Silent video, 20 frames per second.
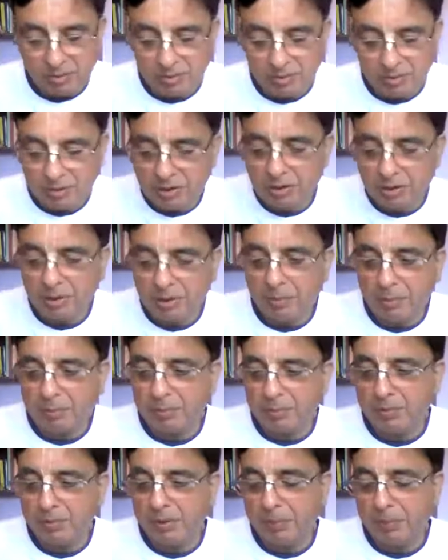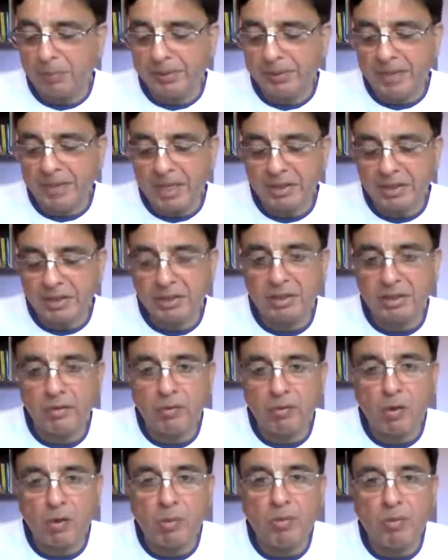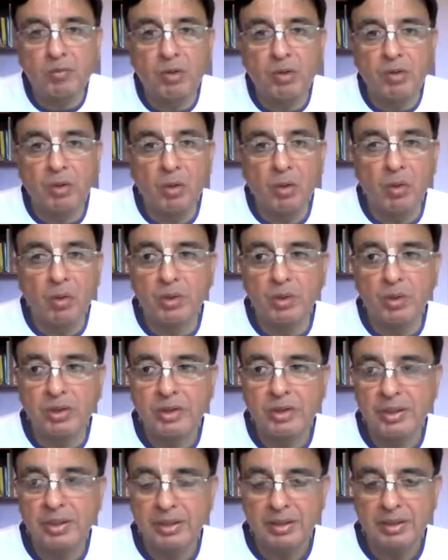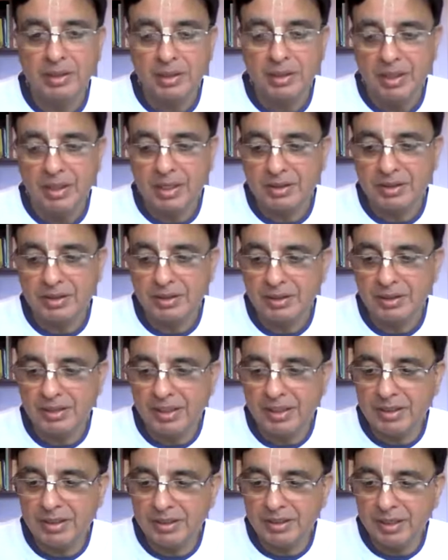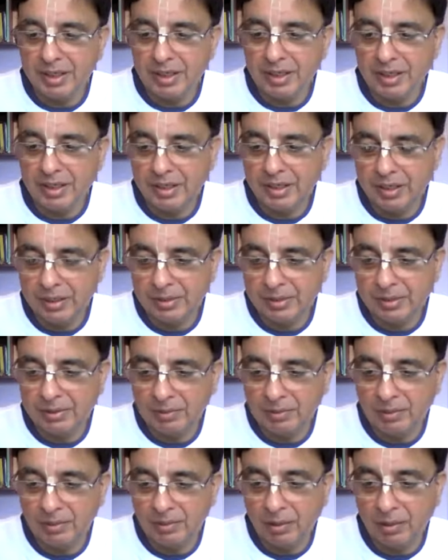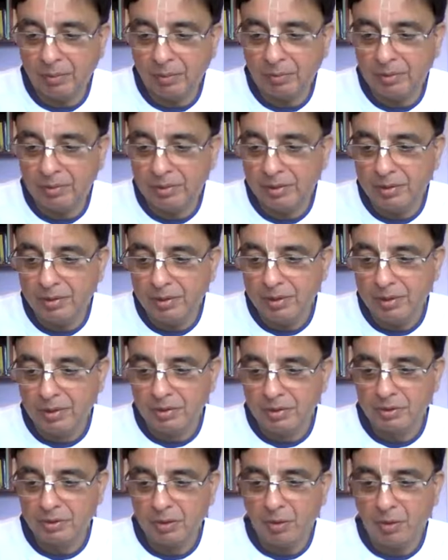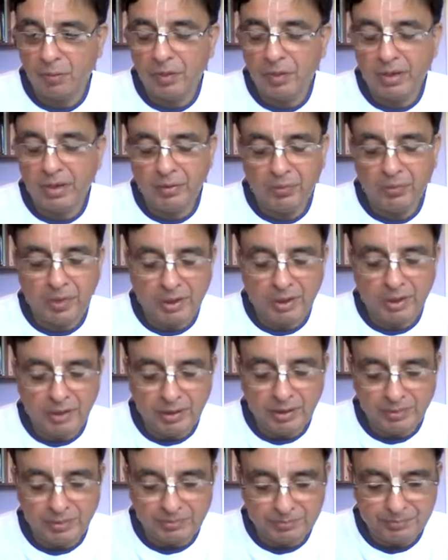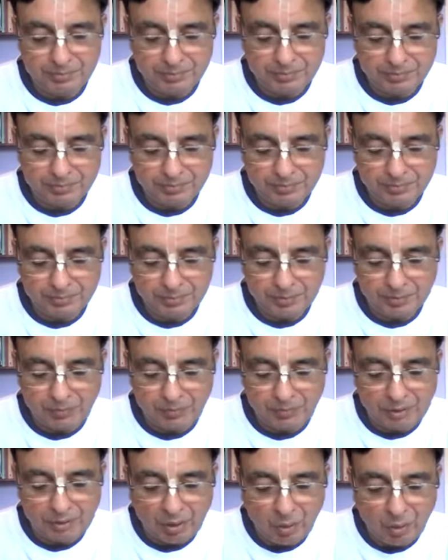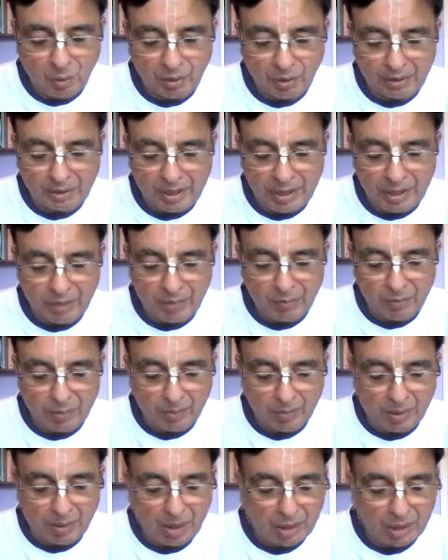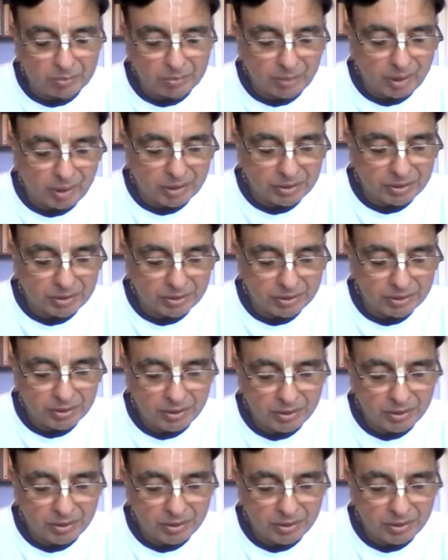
This is the protection form of the Lord, as he says. So when the Lord came, when Prahlada Maharaj